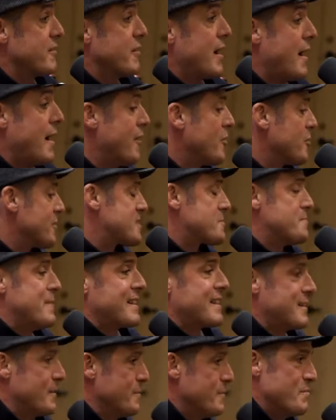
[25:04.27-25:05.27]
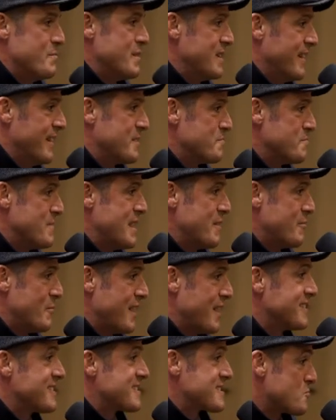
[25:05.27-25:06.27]
and I don't expect them to be like me,
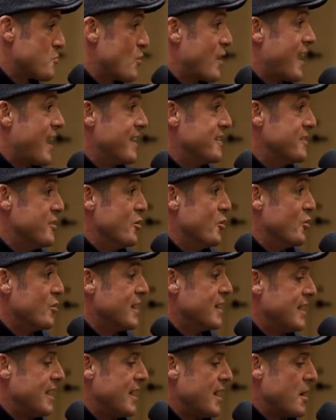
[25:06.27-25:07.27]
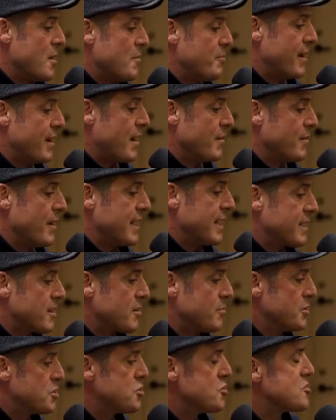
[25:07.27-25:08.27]
right? This is what I do. But I'm
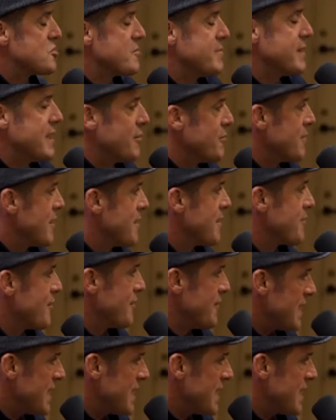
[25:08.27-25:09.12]
like, but you should be getting ready for